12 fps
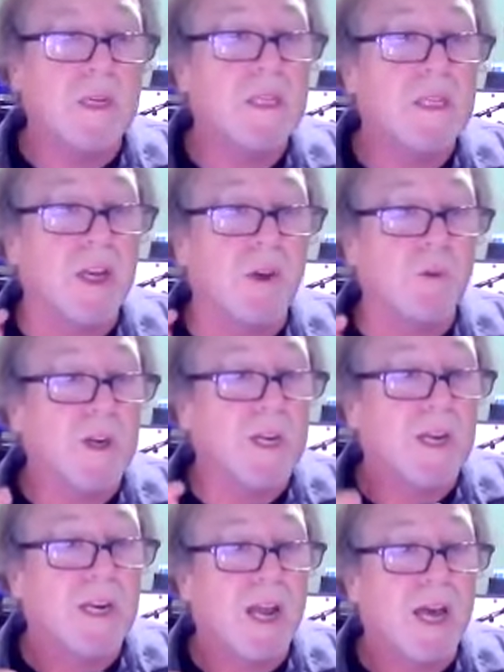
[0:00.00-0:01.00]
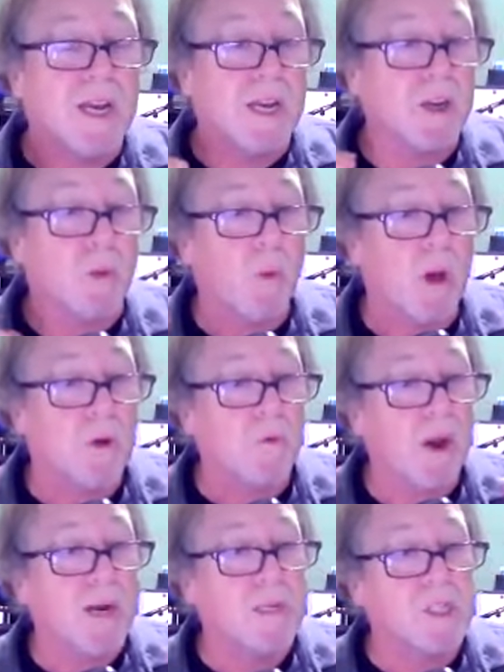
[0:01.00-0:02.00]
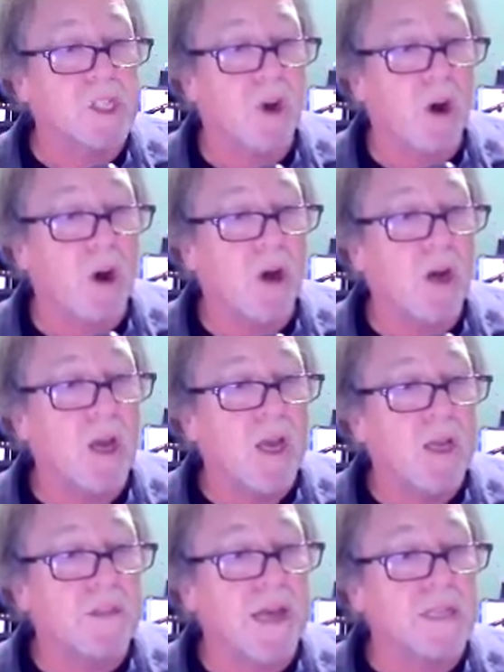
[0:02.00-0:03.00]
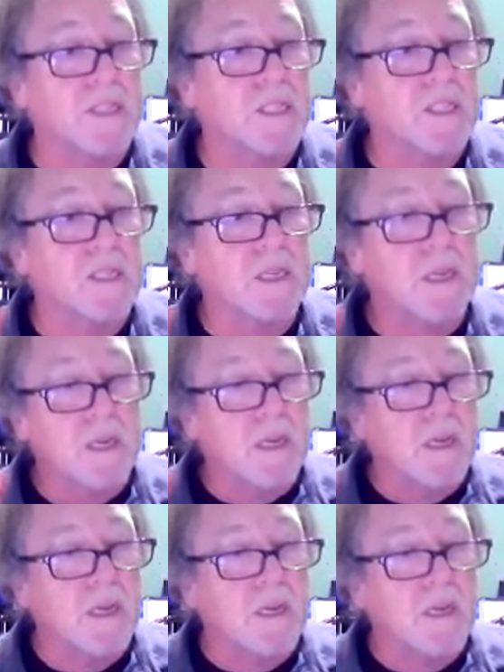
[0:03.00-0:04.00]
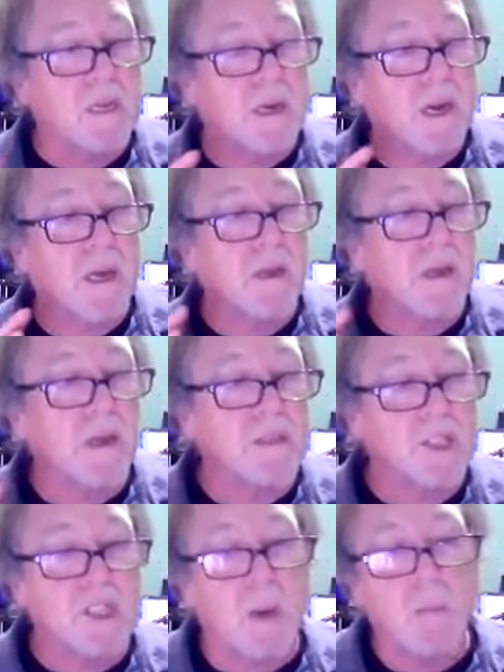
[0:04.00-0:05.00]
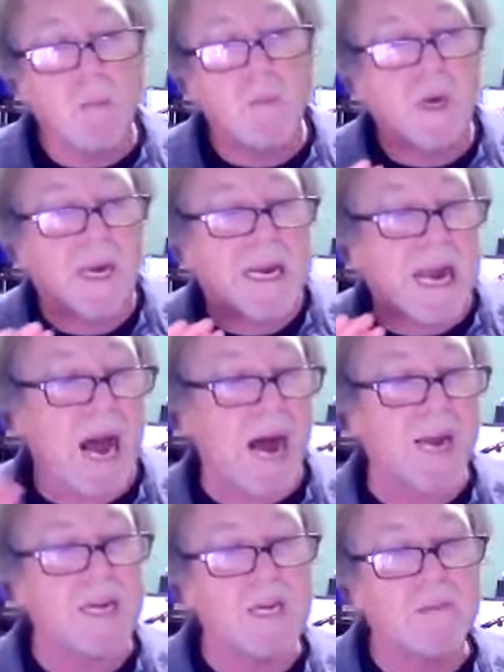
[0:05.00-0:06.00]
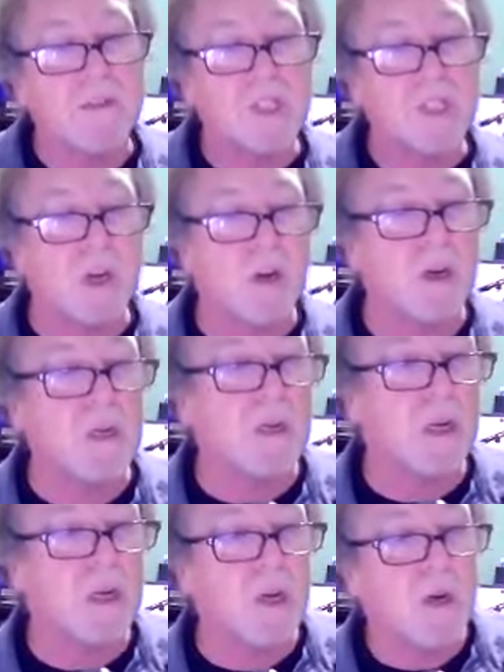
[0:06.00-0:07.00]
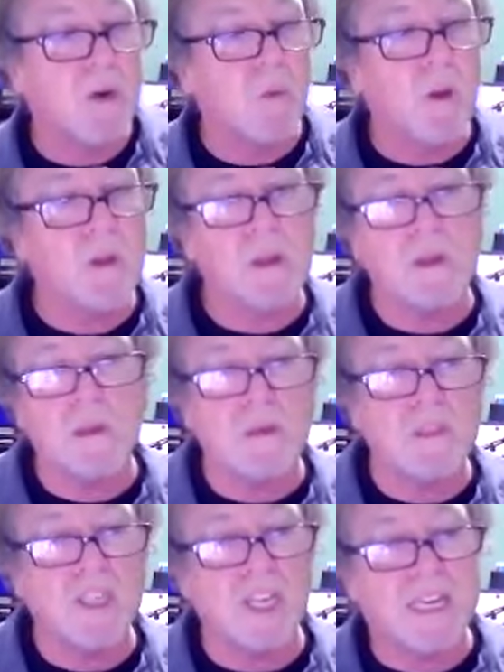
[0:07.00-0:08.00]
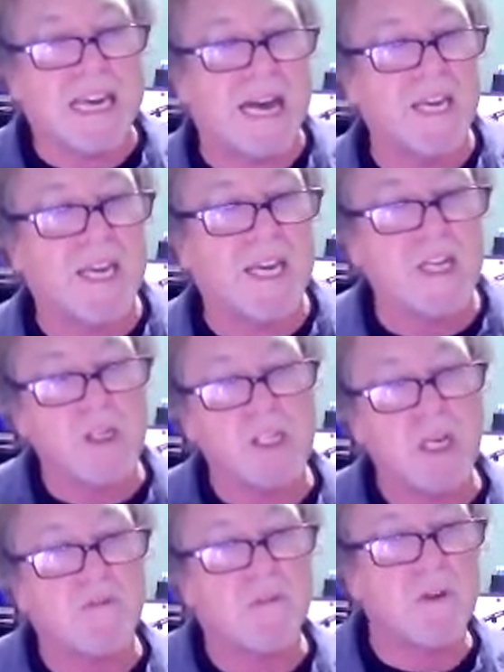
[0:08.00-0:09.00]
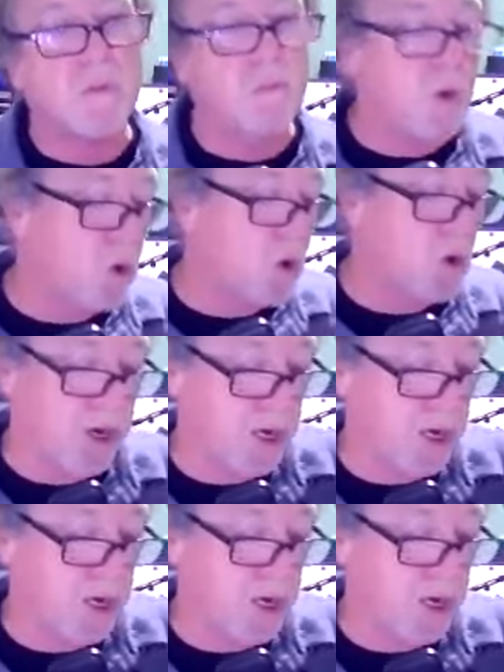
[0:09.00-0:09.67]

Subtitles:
that you really like and you want to write a song that's some kind of a song, well, you got to get yourself in the mood